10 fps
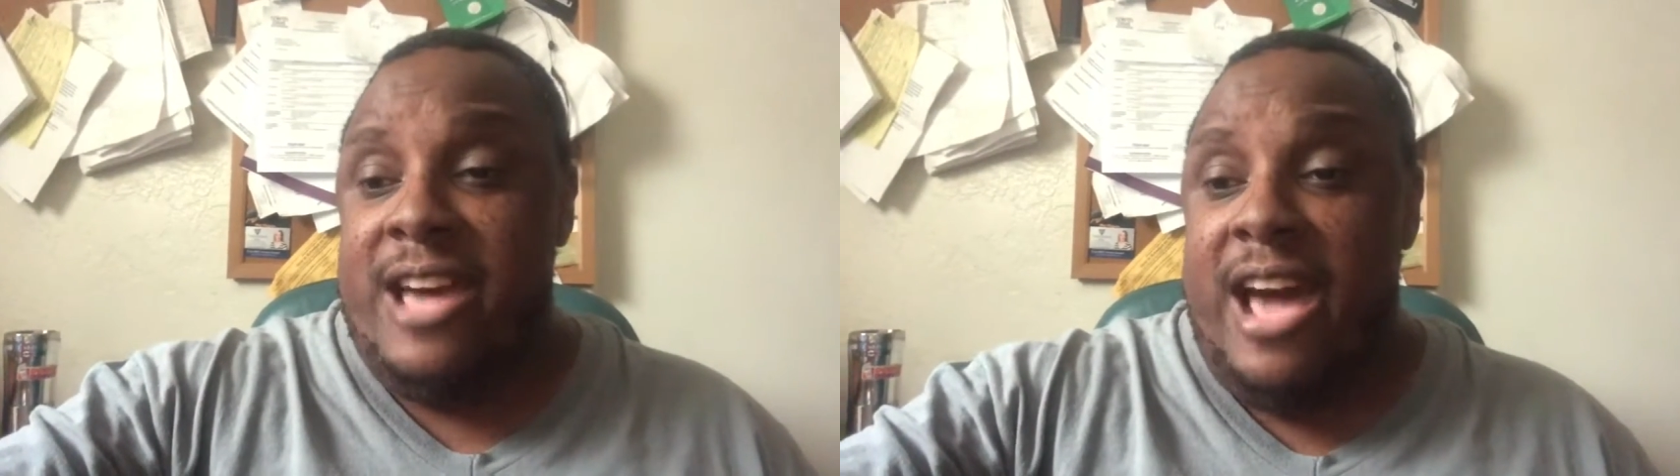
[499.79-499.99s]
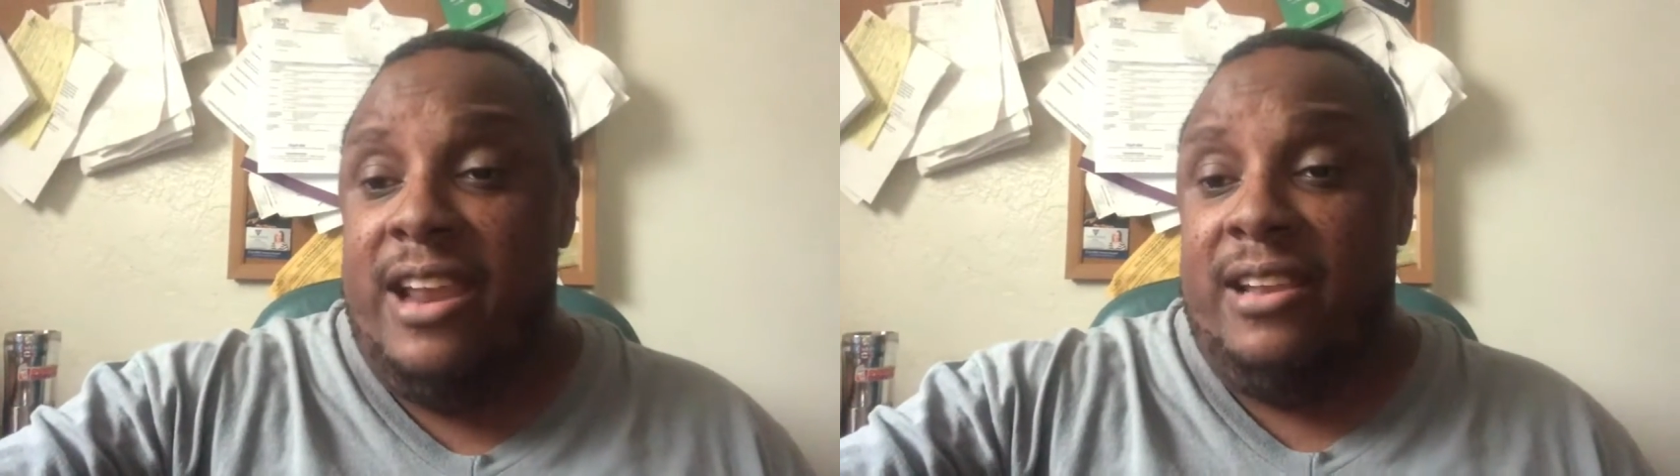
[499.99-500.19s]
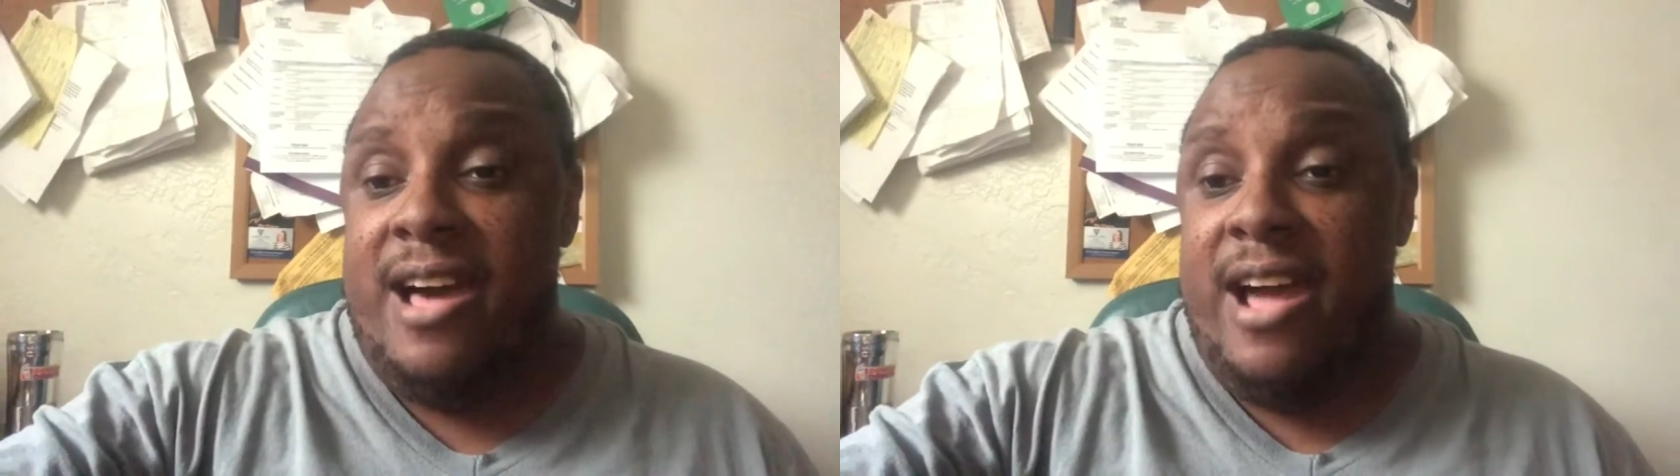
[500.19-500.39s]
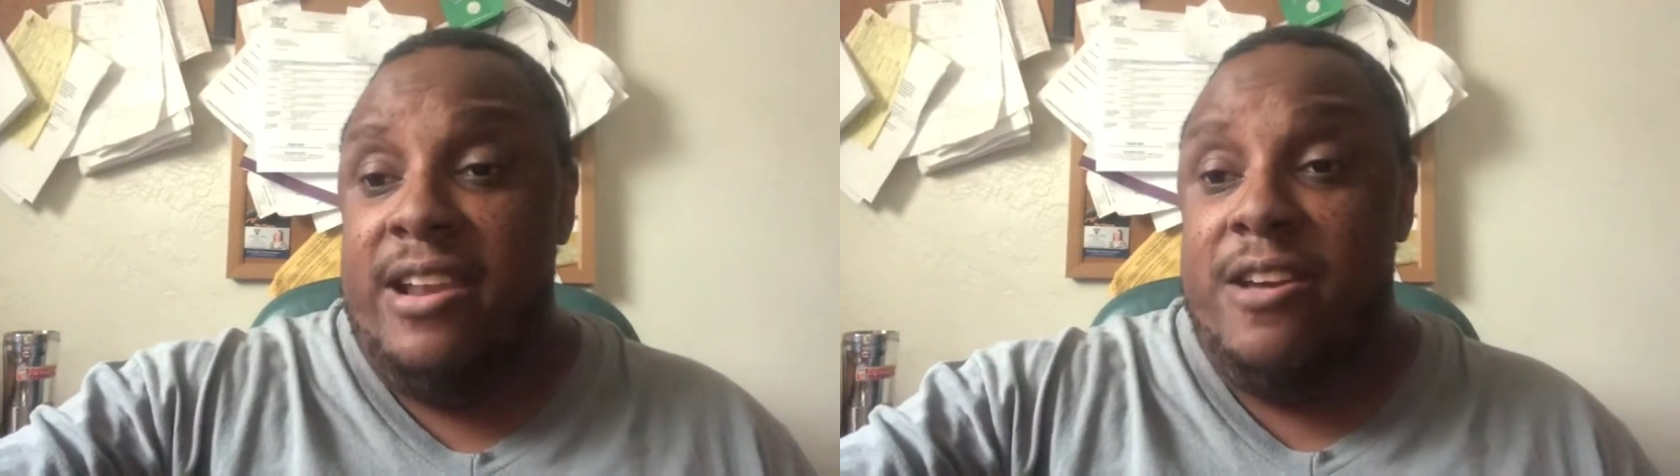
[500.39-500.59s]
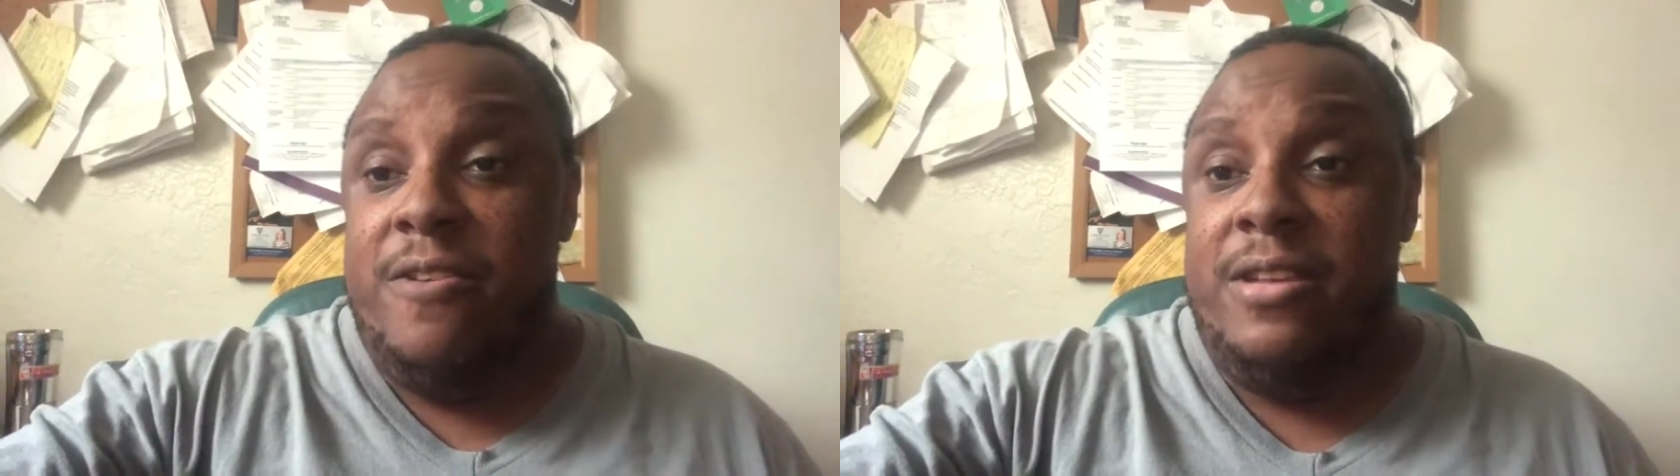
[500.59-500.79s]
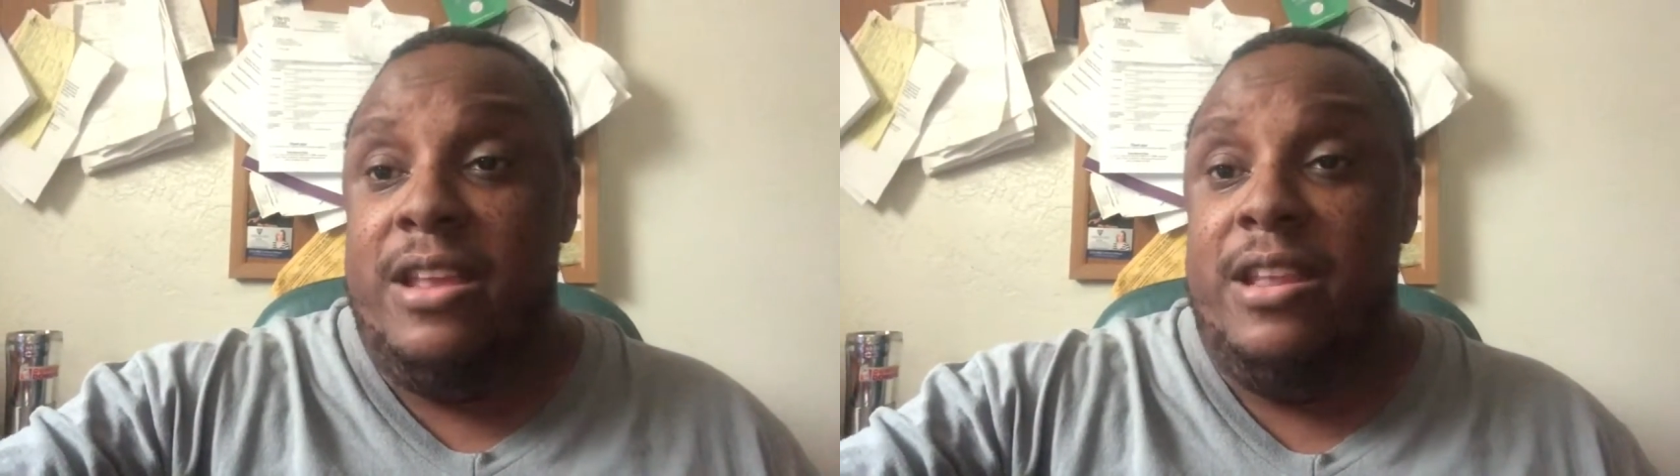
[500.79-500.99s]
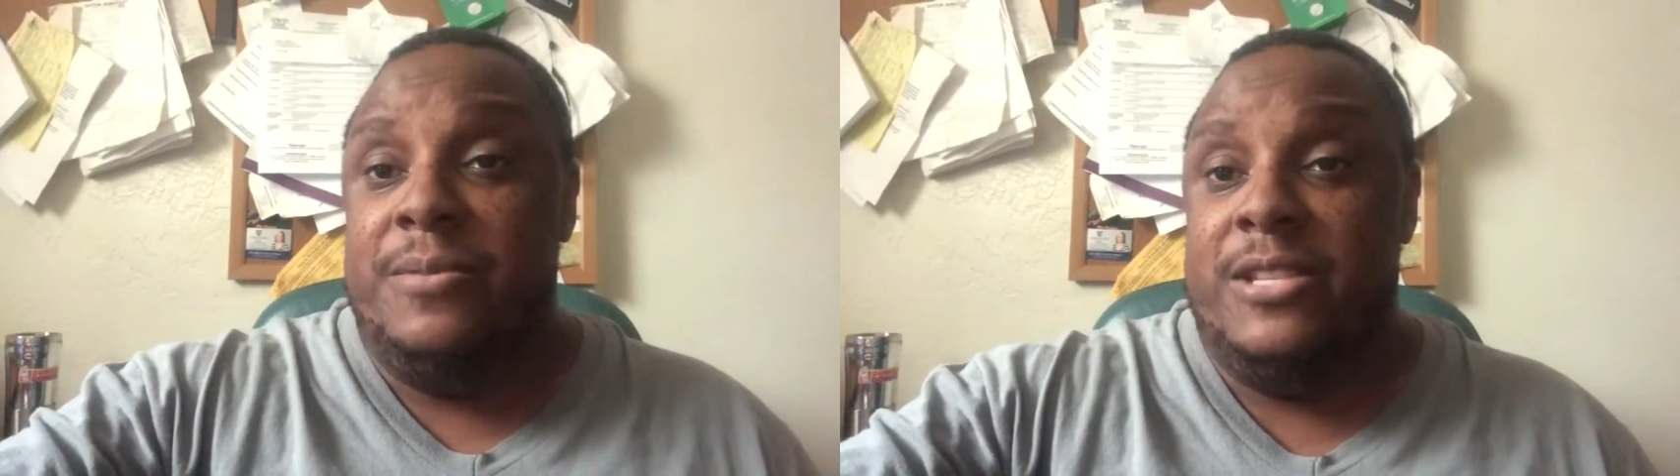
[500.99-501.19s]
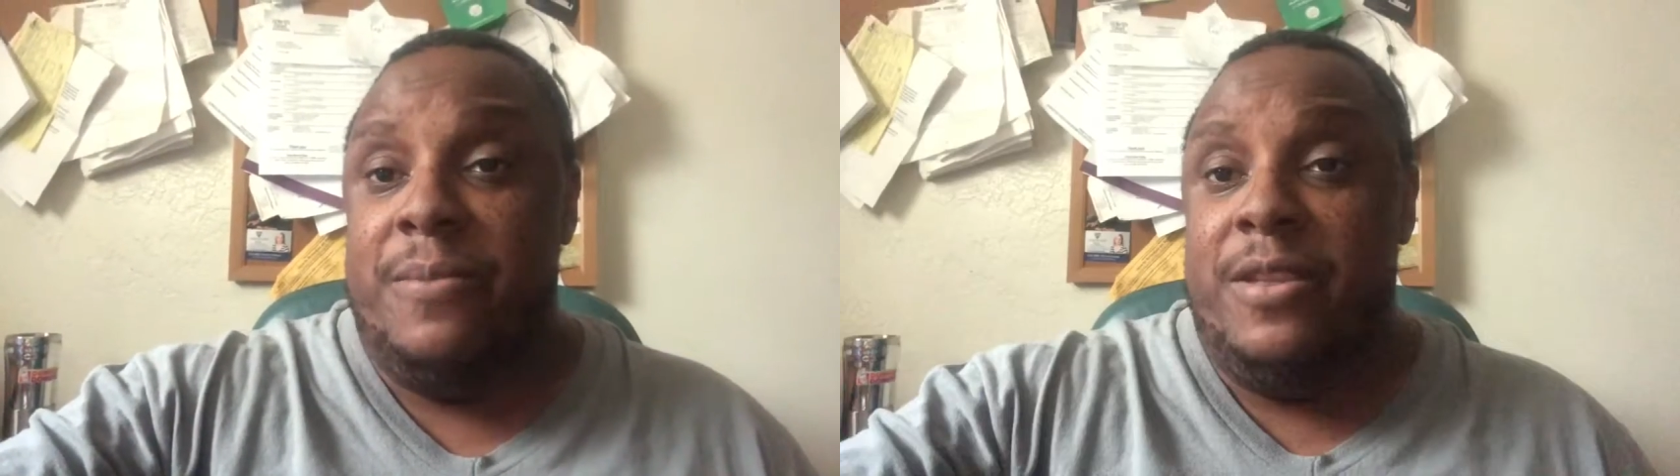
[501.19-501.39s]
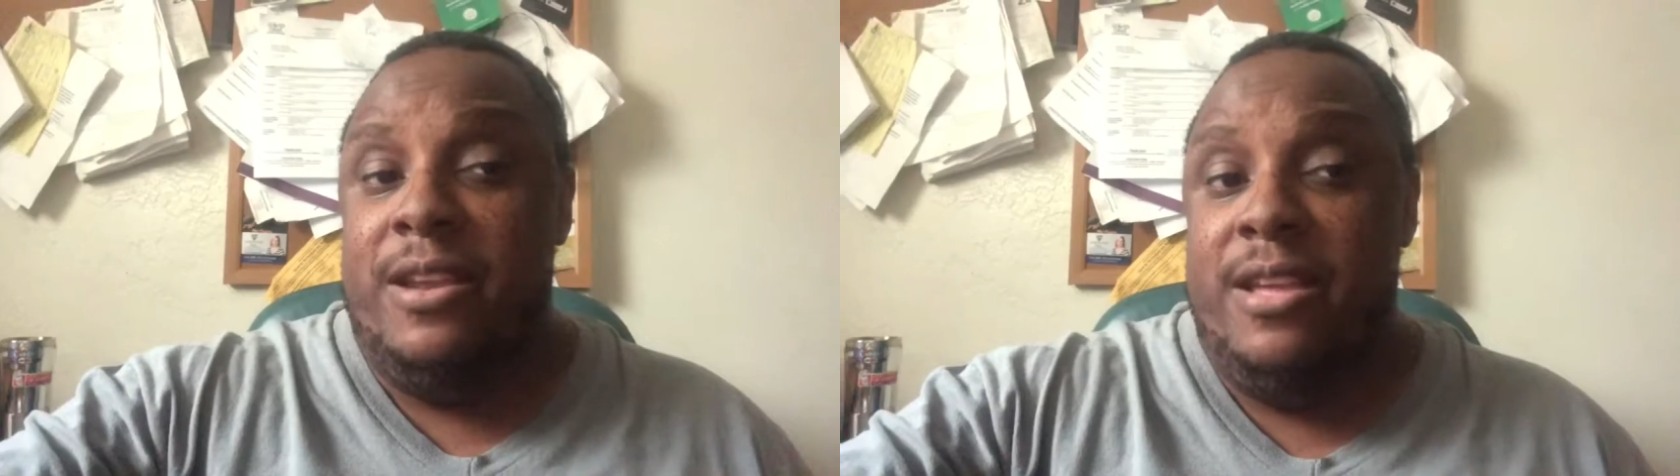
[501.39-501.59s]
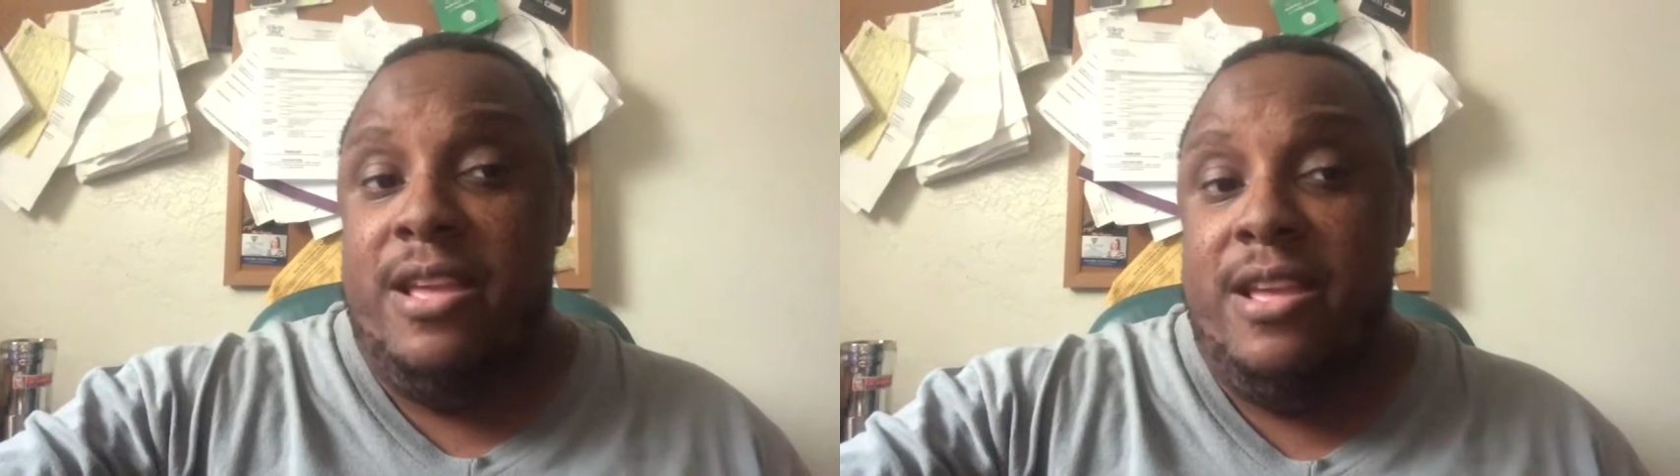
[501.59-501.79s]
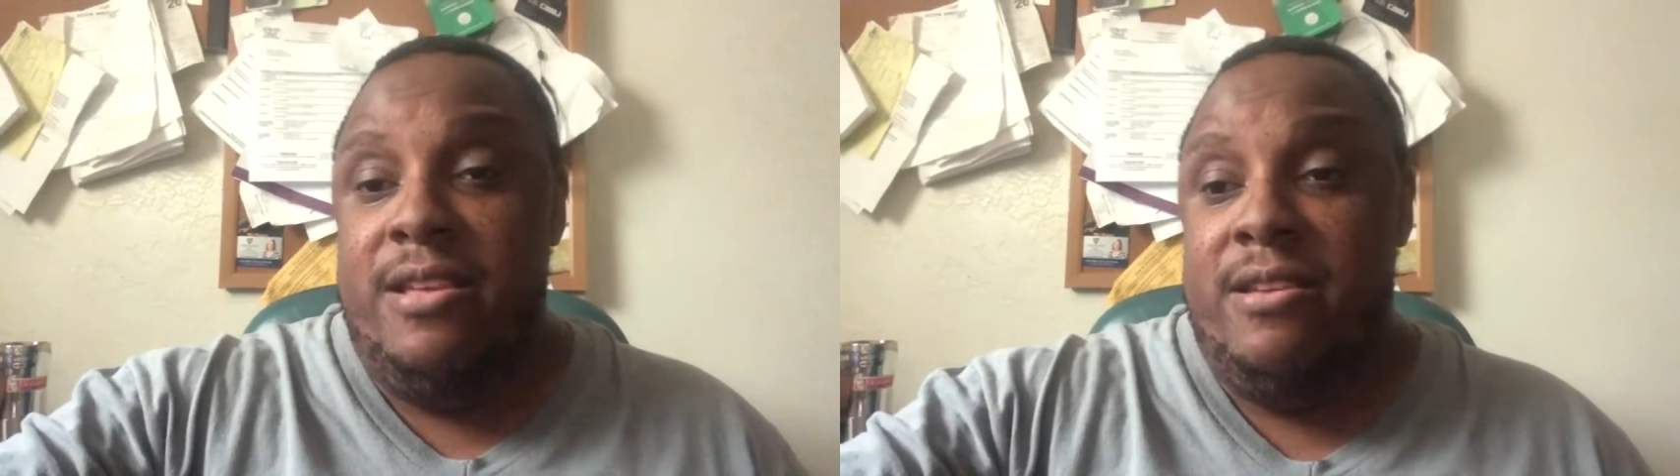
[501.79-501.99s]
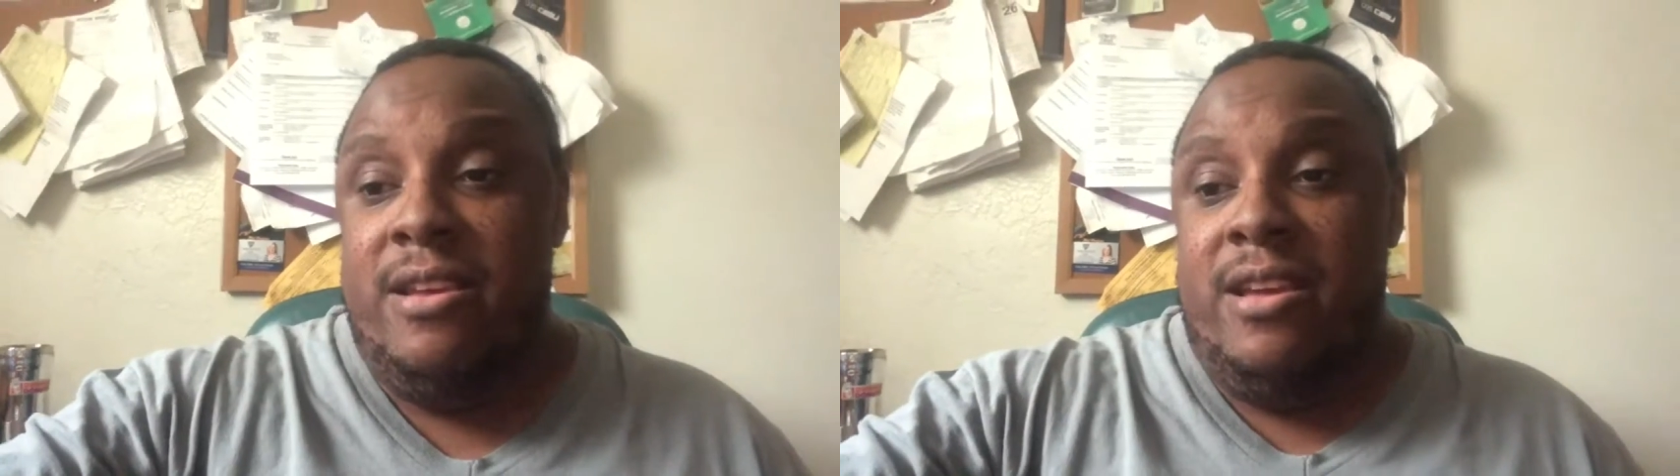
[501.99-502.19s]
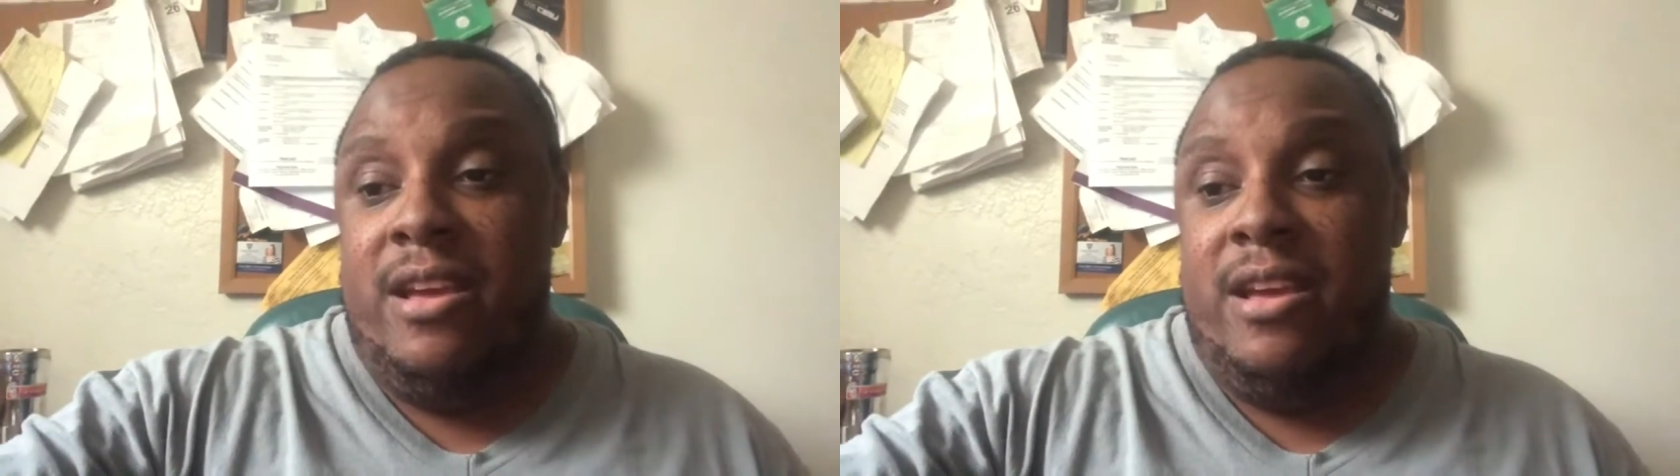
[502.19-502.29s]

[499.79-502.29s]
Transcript: dotted line to go get them something to eat.